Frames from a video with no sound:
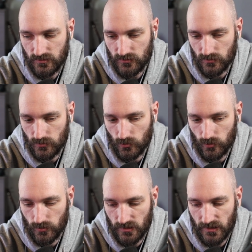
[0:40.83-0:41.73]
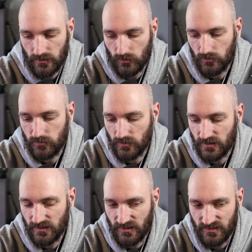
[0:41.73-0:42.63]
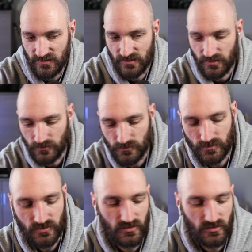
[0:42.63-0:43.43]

So, I don't know if, you know...